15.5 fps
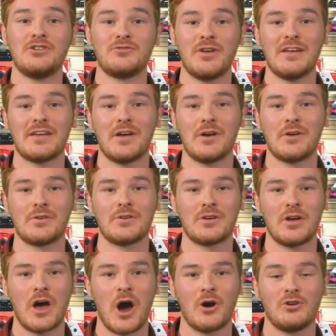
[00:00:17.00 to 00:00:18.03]
video,
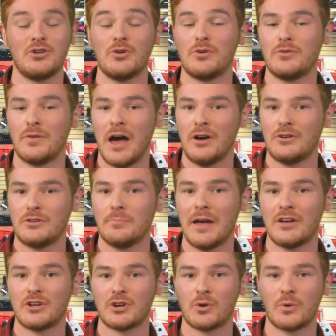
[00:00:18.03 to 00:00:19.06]
I'll show you how to make
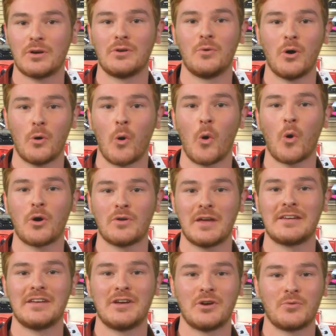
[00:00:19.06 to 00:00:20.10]
sure you are
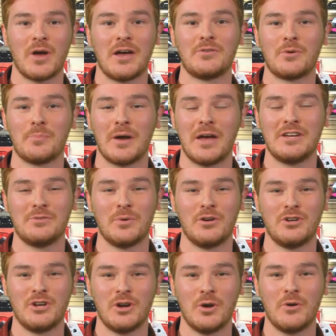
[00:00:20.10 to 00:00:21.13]
ordering the correct replacement
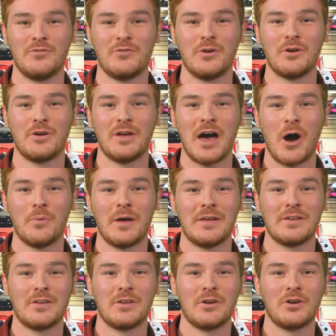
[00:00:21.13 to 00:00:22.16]
shield for your helmet,
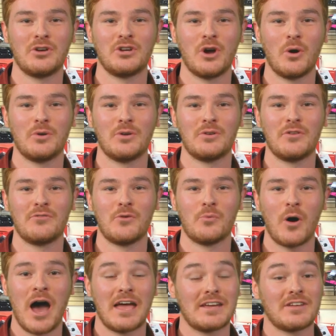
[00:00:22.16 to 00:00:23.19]
show you the
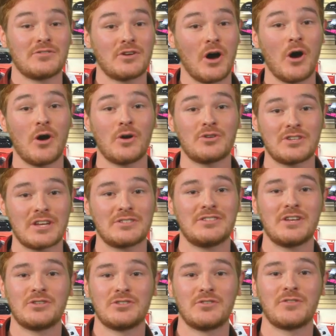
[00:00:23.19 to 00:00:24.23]
variety of colors and
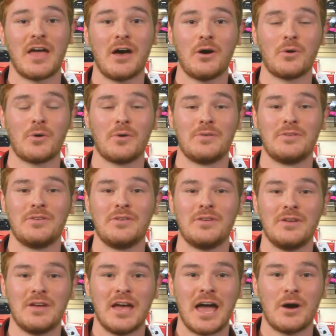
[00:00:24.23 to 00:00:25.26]
tints available,
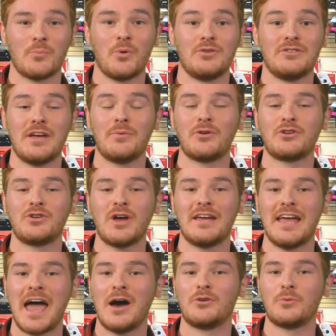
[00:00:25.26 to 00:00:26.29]
and we'll demonstrate
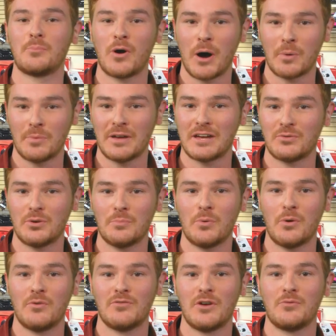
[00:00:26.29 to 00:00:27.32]
how to properly
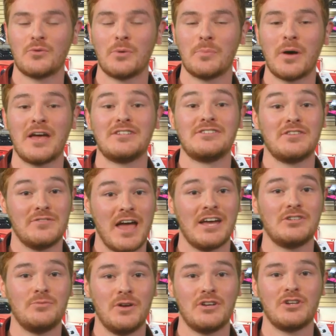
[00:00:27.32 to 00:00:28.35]
remove and replace the
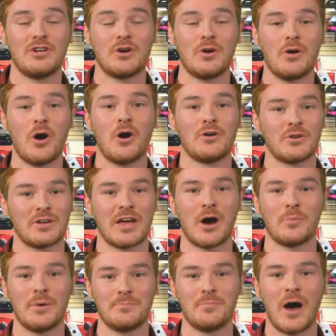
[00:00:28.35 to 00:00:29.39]
VAS V shield on your
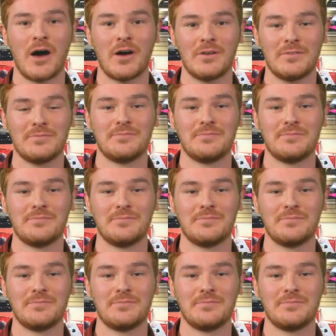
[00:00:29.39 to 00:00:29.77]
helmet model.